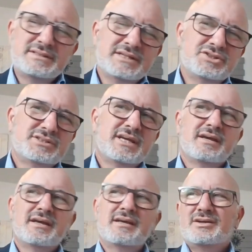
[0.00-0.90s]
Well, it's
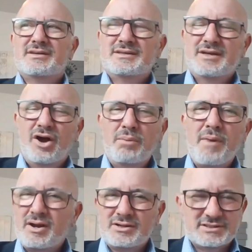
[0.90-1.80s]
interesting. You know,
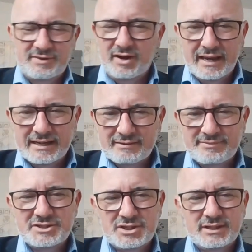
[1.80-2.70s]
our model is very
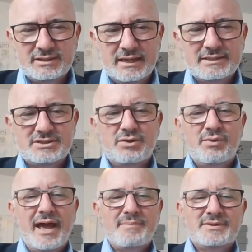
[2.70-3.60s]
inefficient. And
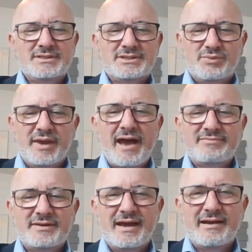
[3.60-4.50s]
so what happens is
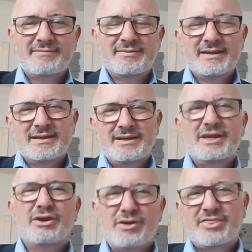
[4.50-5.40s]
we have to have,
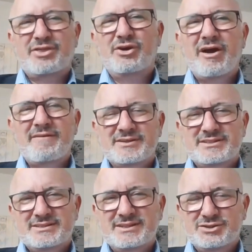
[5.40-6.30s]
you know, a thirty
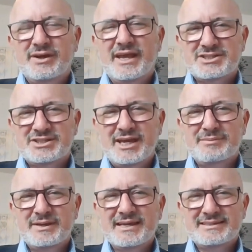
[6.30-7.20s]
office, thirty
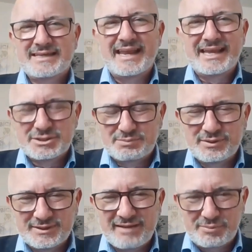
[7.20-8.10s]
agent team to get ten
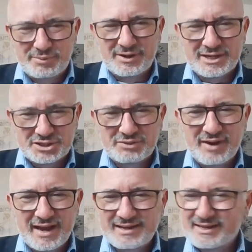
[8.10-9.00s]
agent level production,